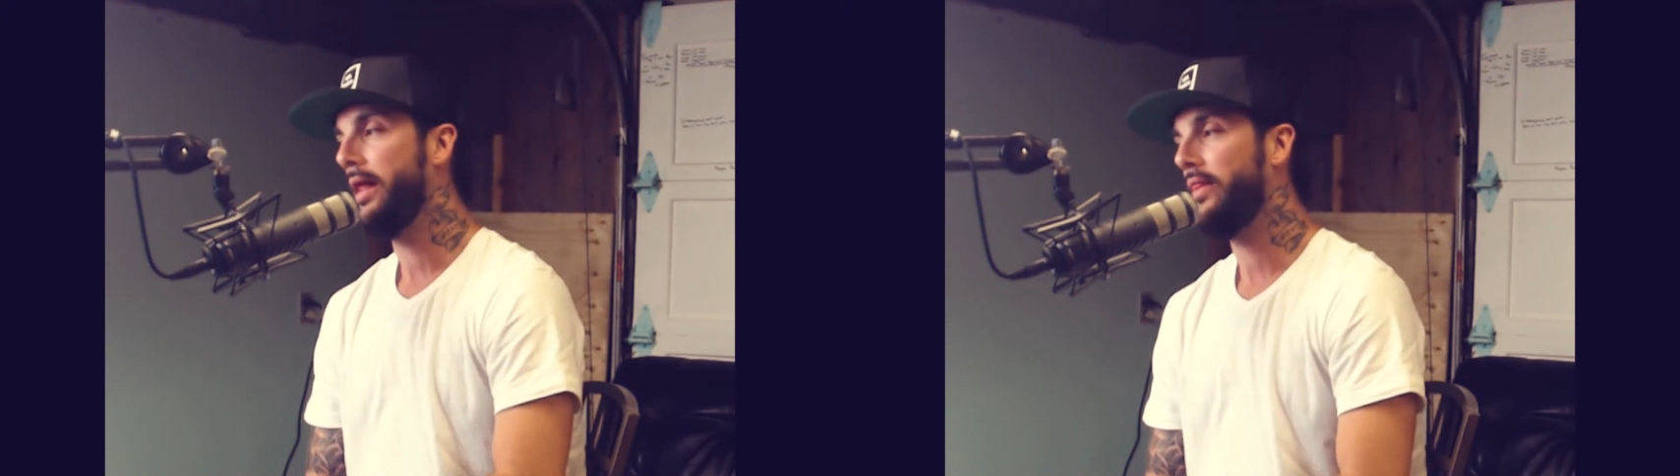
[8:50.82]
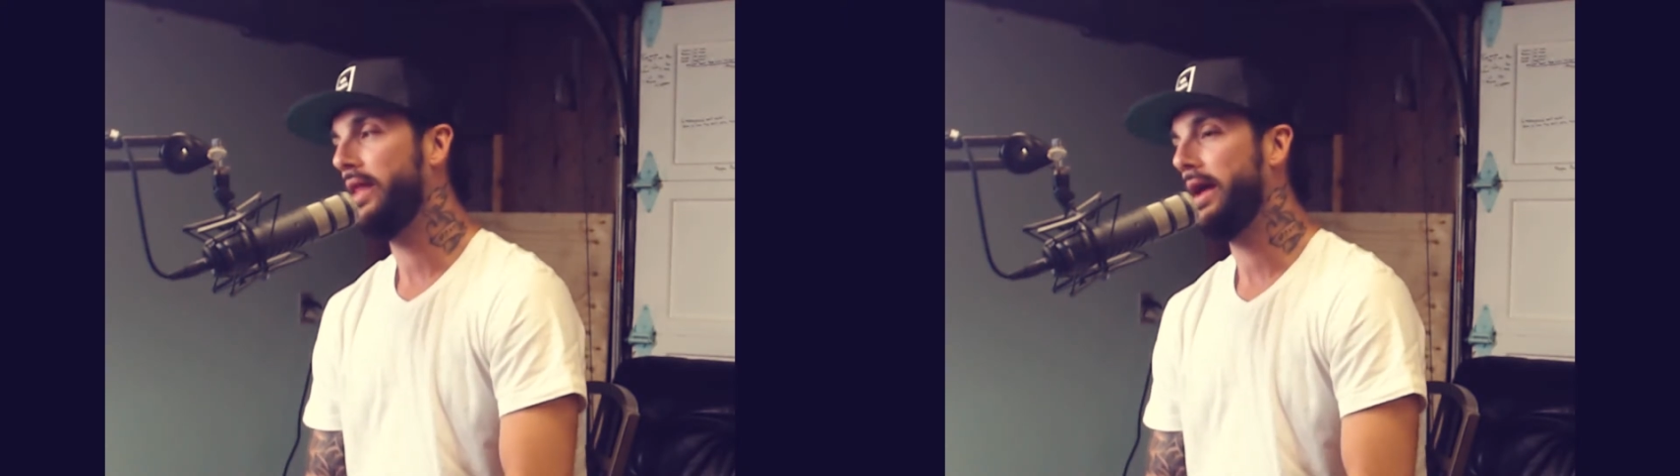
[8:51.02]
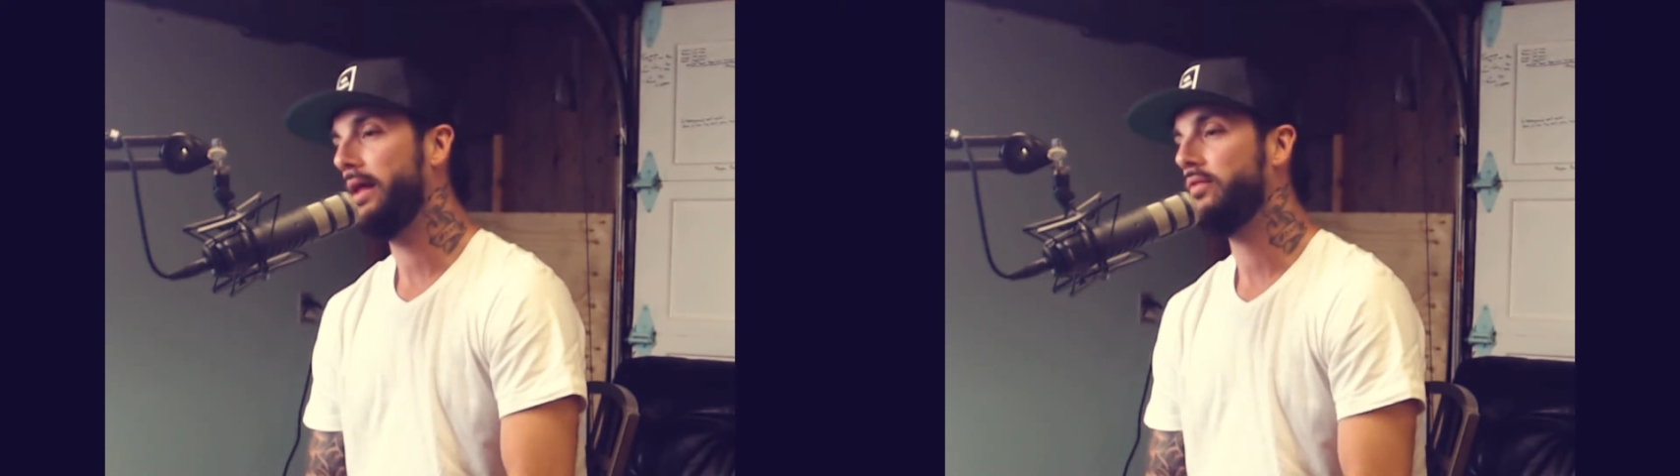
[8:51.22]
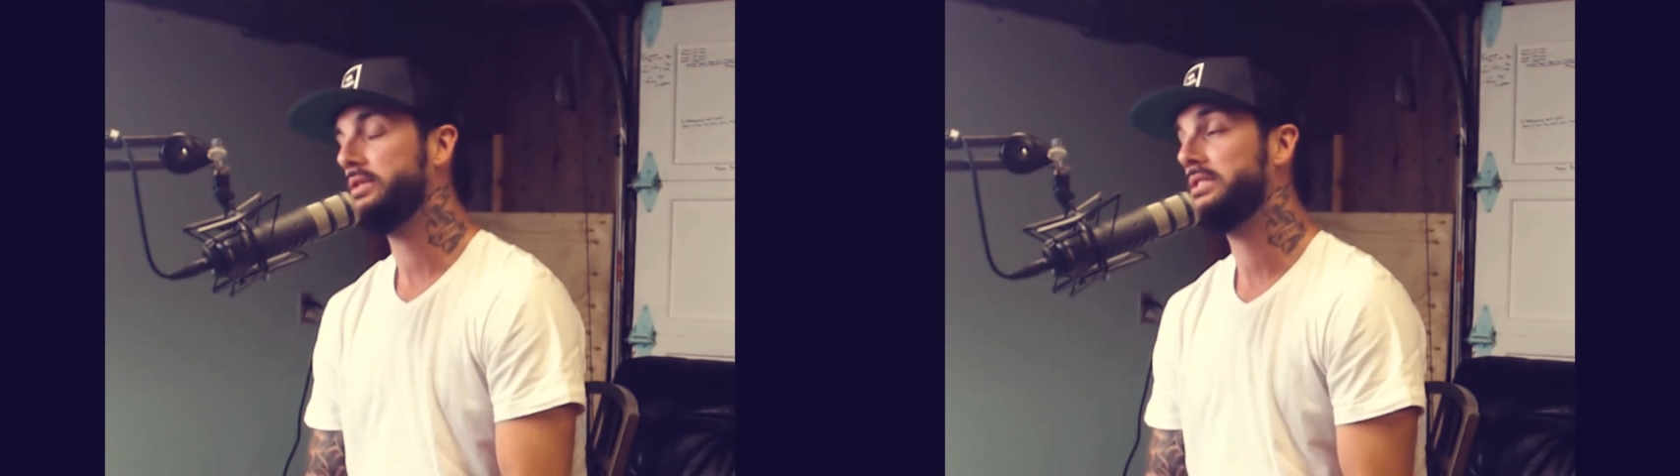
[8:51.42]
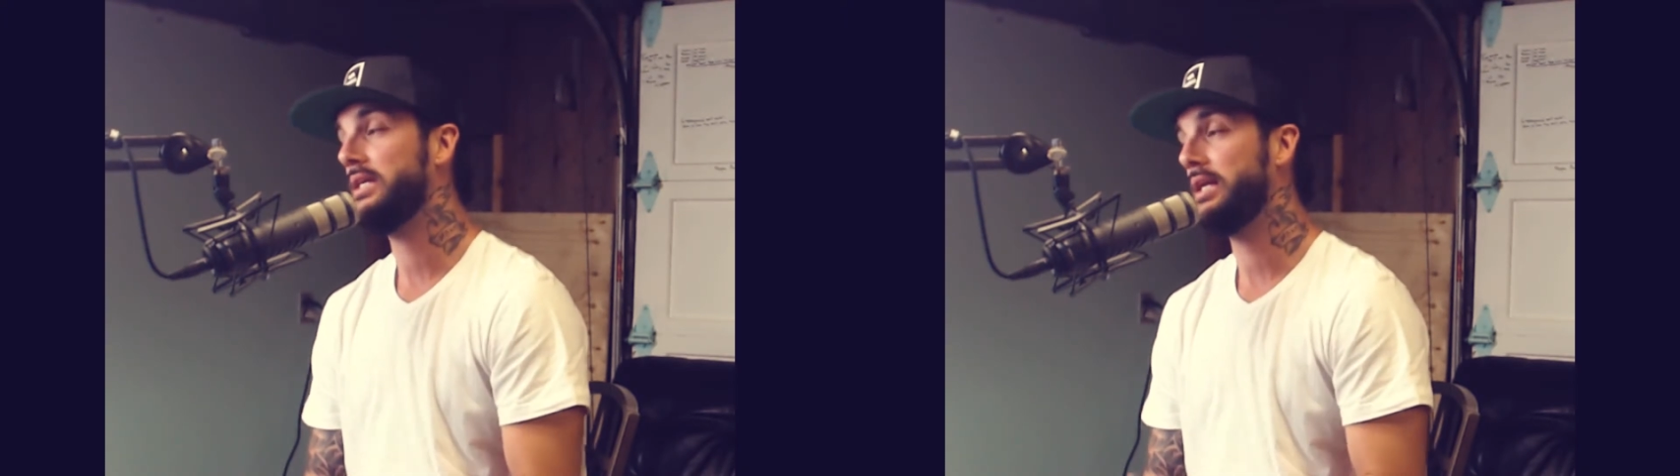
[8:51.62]
And then
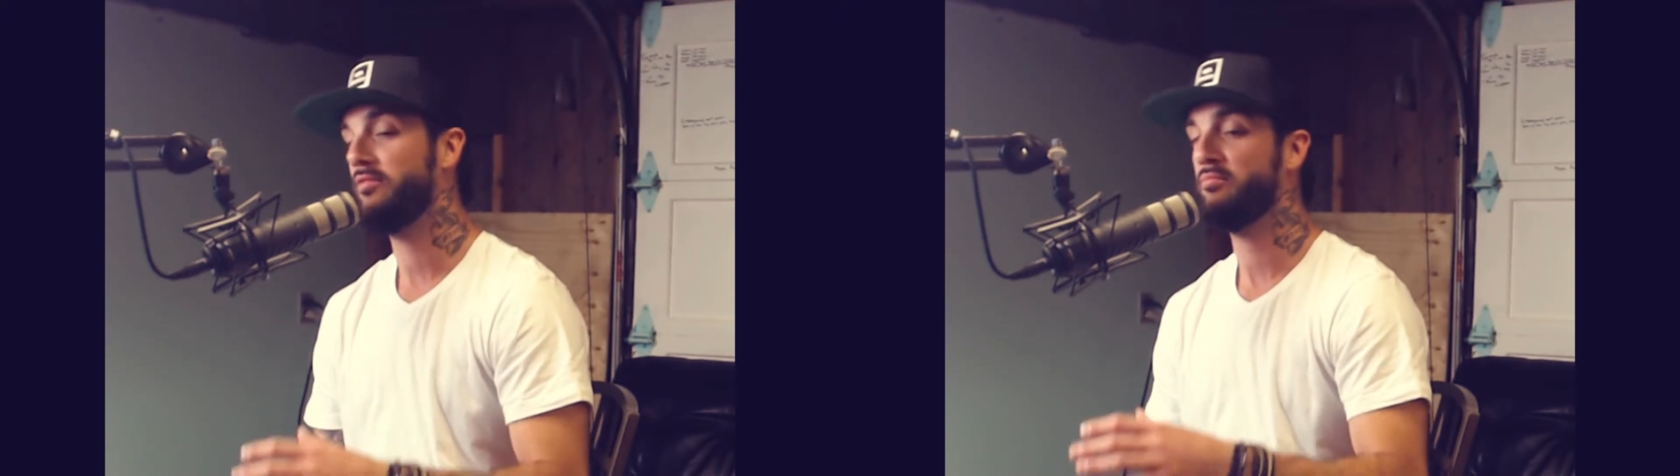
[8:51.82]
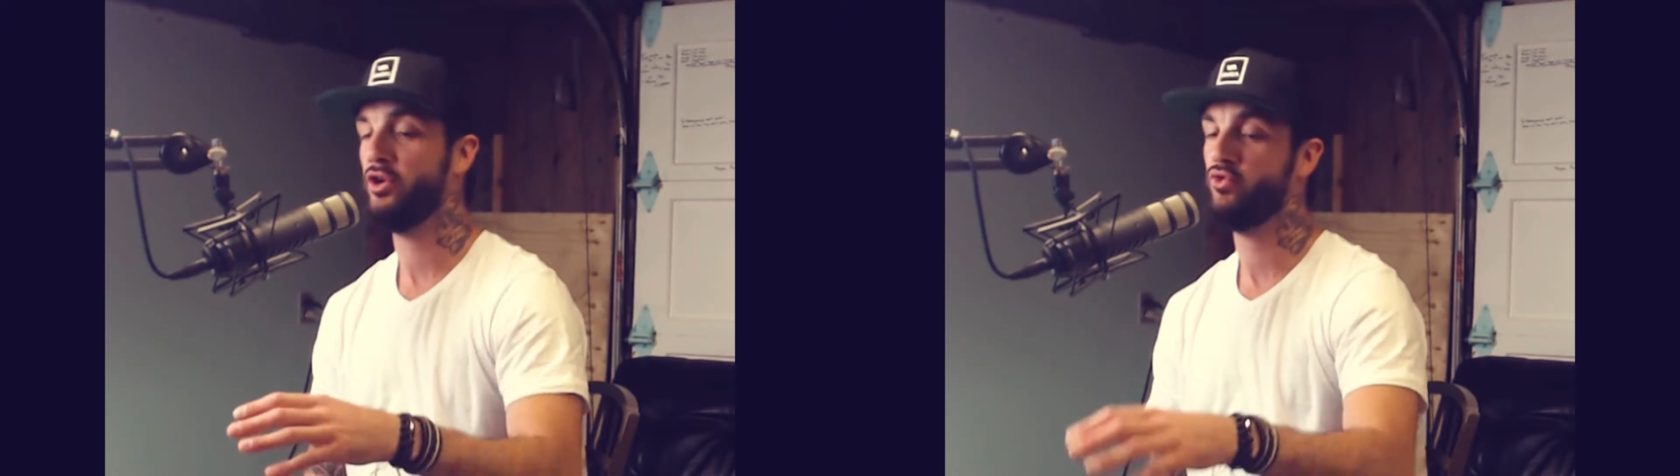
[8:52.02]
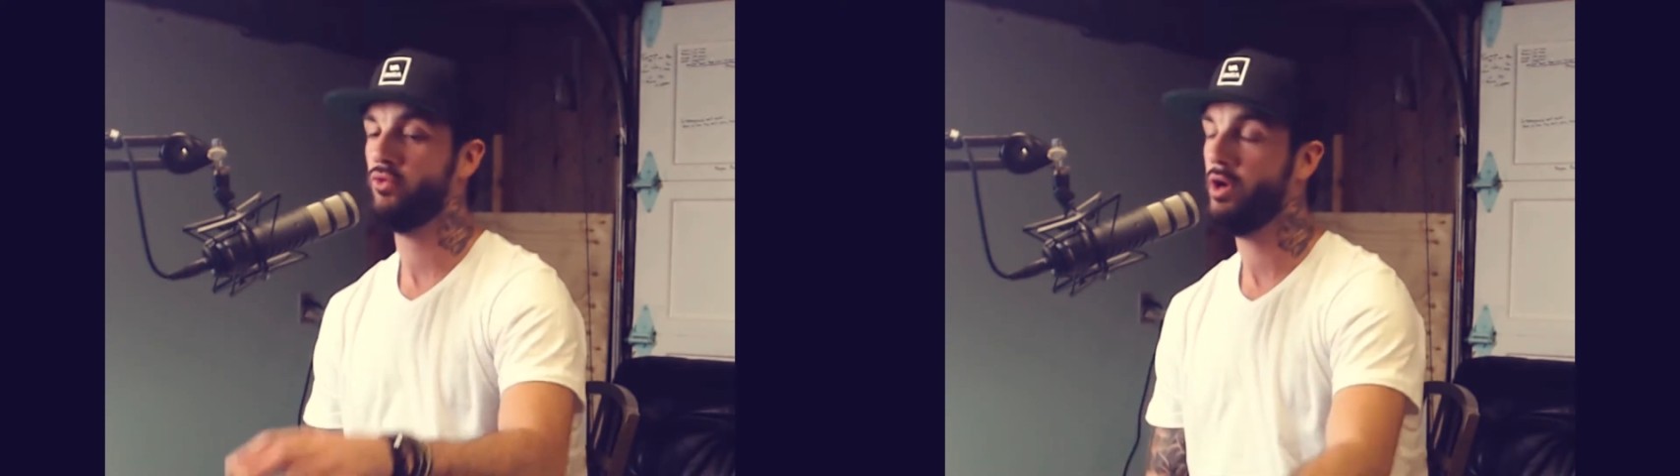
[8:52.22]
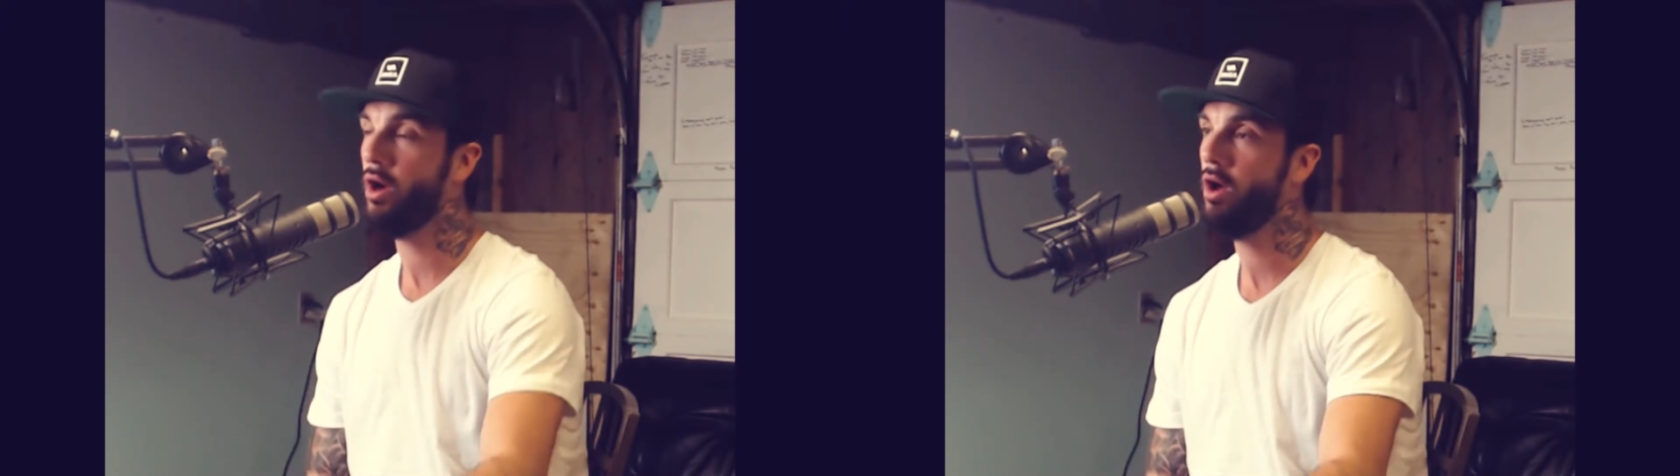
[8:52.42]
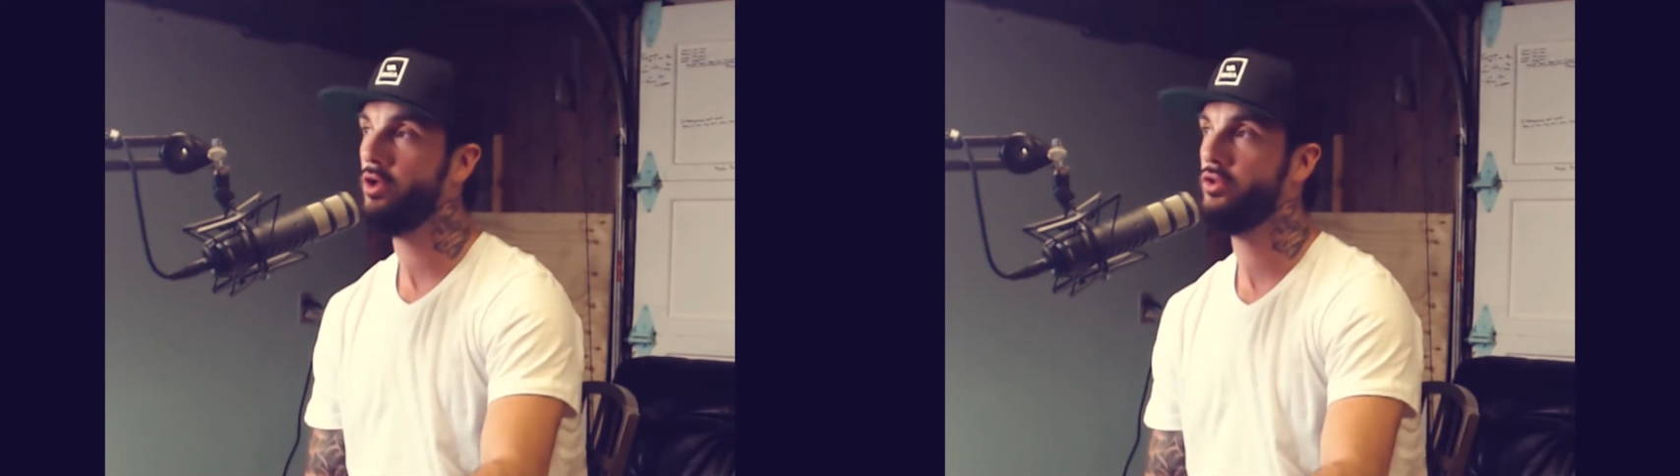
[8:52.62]
the city of
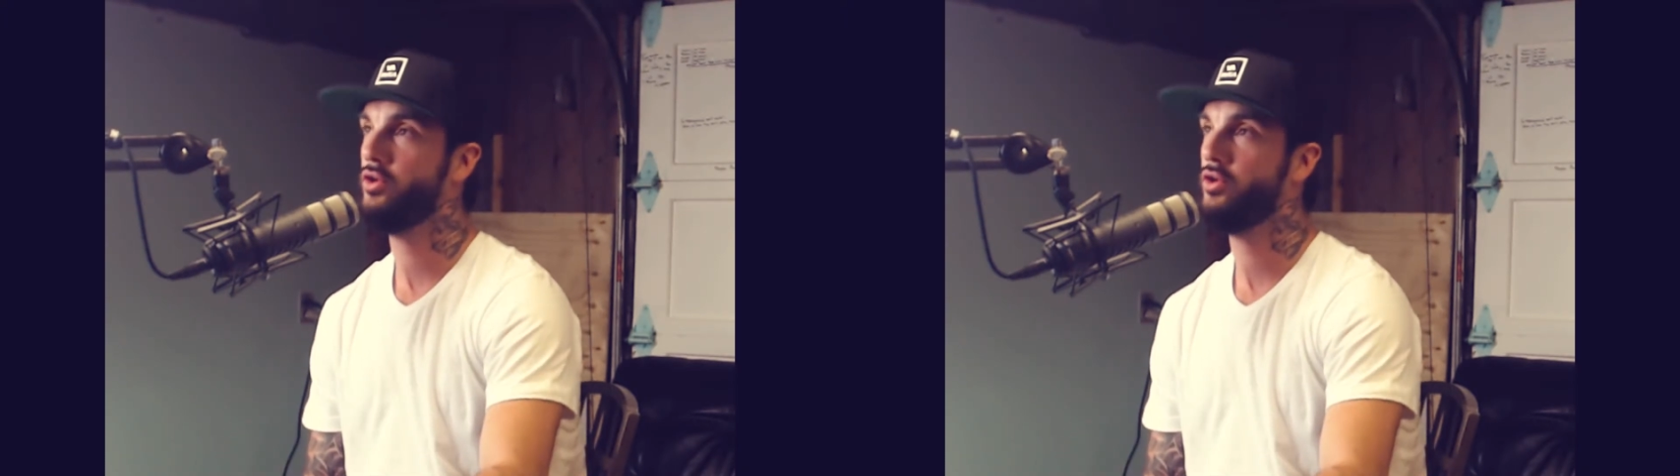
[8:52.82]
Montreal